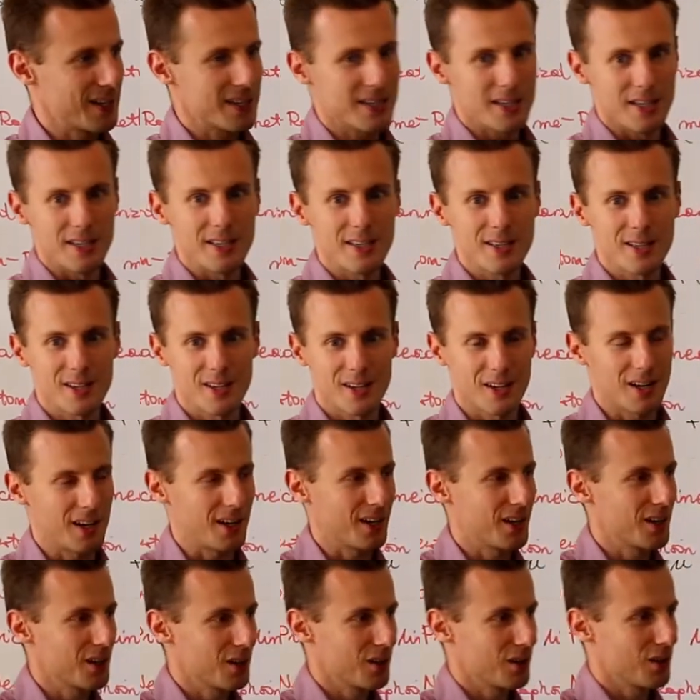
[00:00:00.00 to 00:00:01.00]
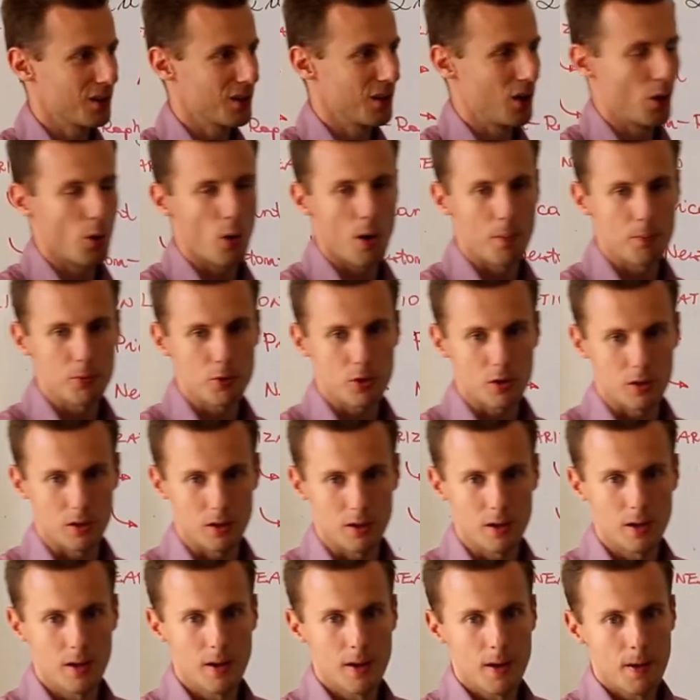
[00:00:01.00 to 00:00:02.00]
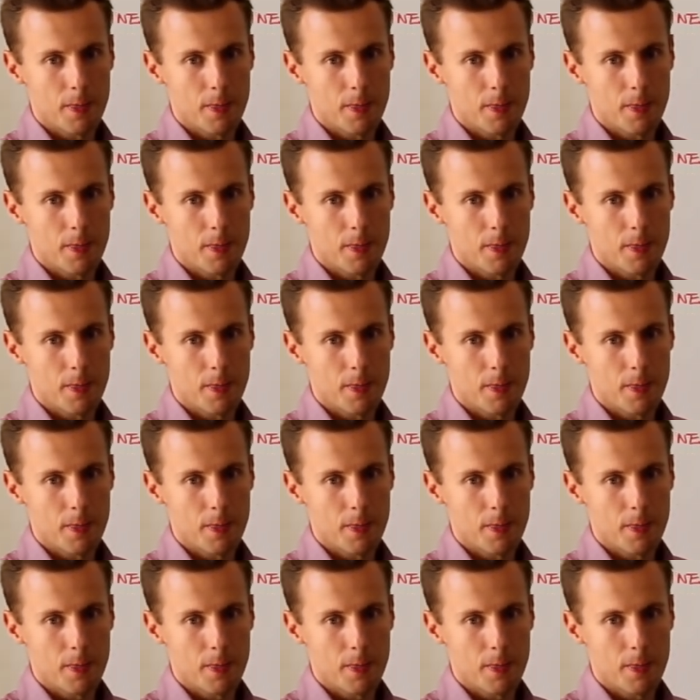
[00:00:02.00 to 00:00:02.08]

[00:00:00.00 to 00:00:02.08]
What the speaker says: exist, like no option.